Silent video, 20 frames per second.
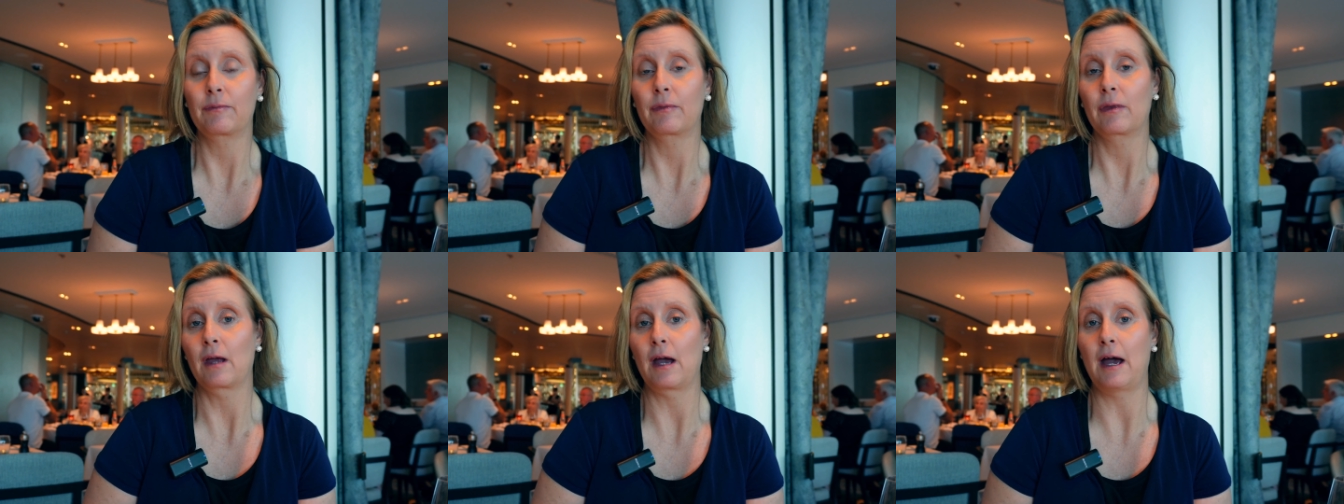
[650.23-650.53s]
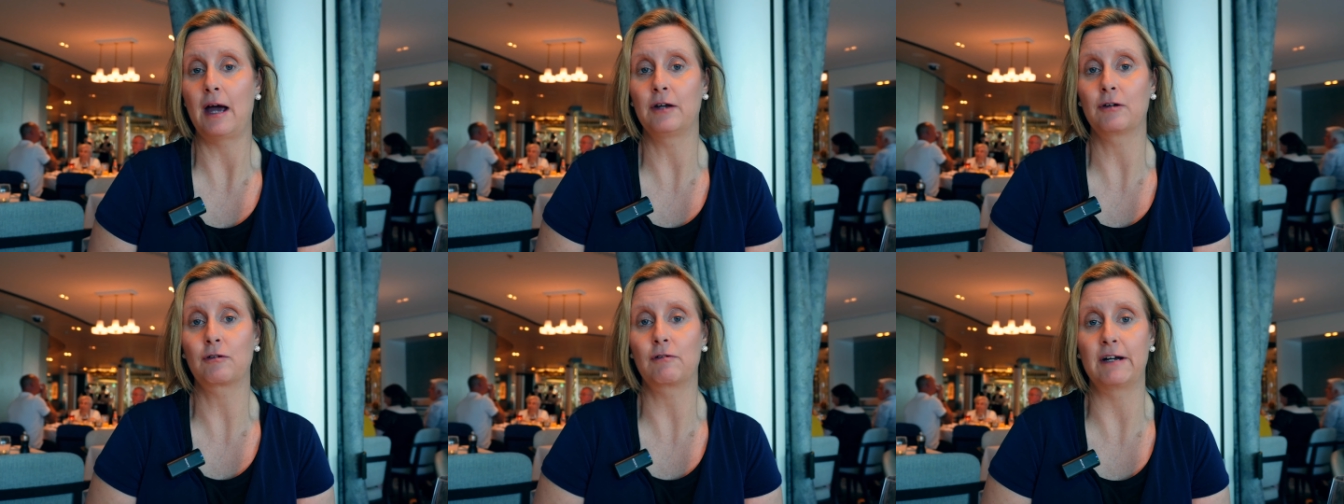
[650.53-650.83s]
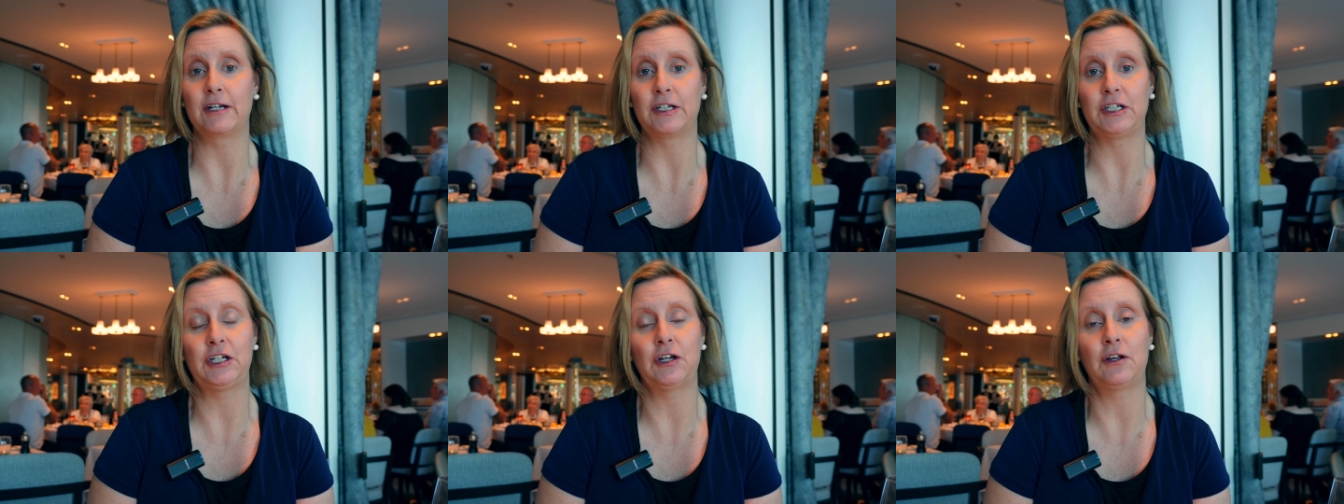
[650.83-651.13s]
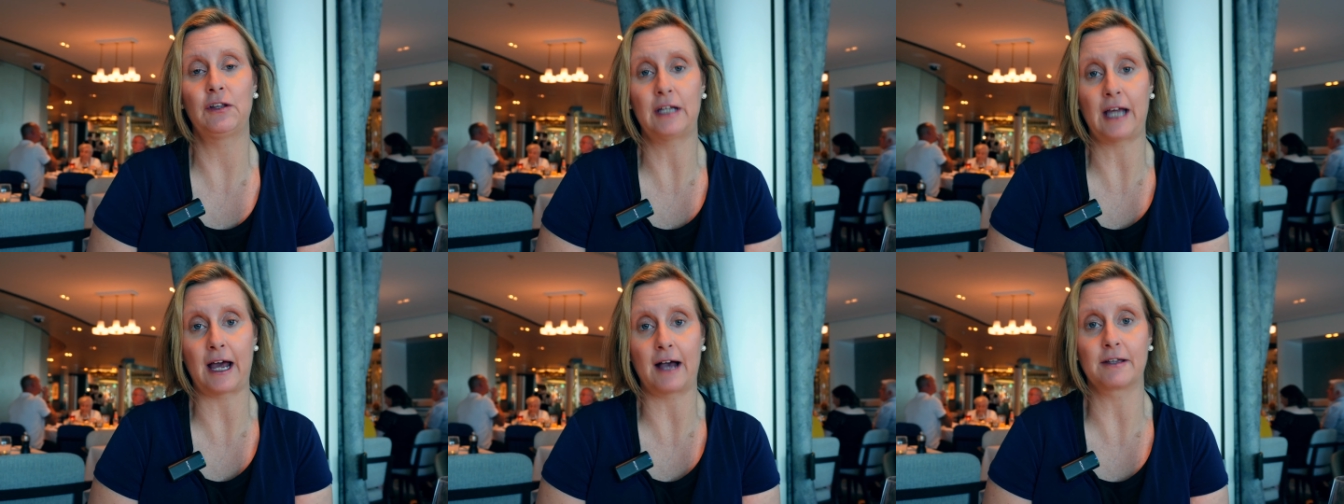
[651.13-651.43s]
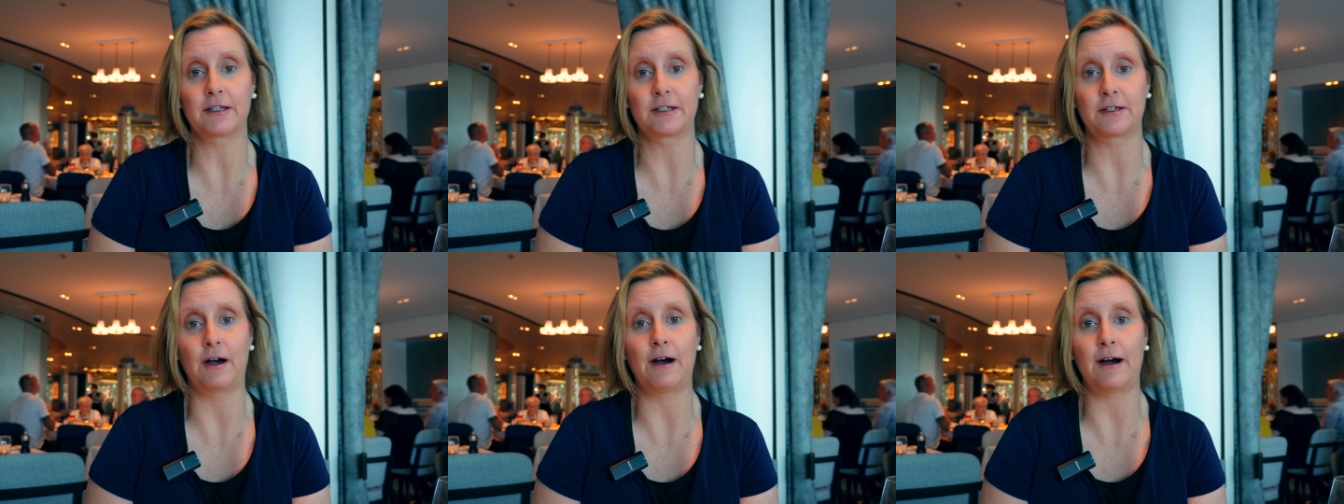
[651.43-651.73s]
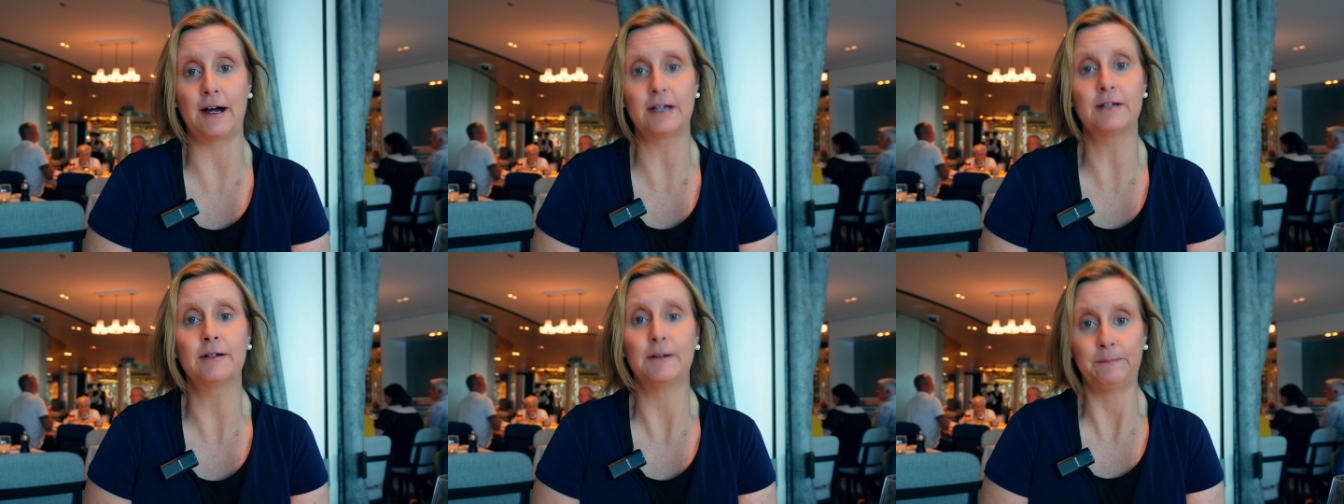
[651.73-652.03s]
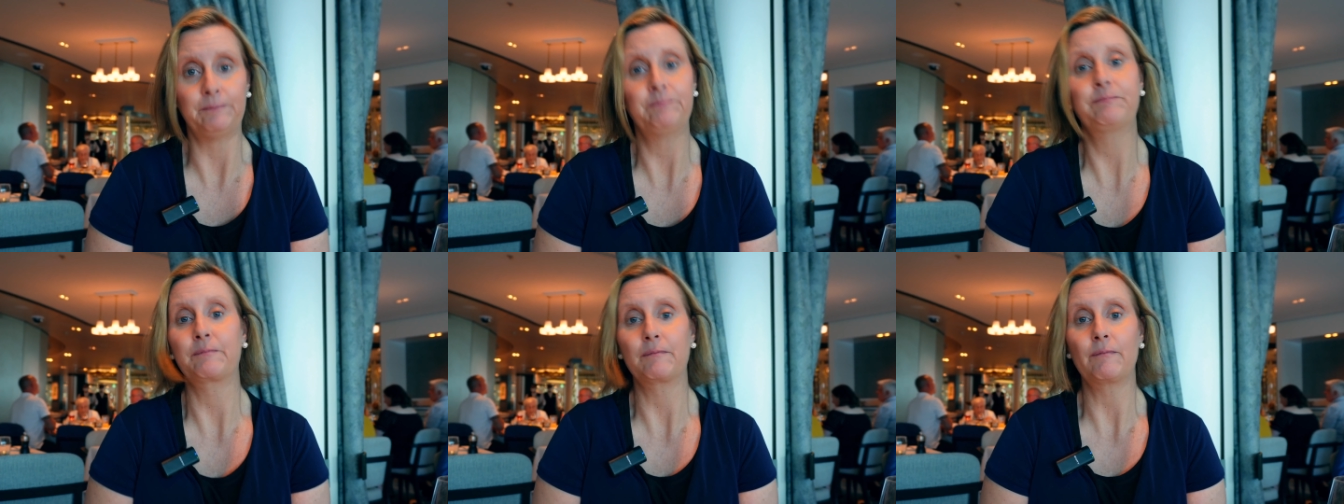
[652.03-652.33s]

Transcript: and crunchy on the outside.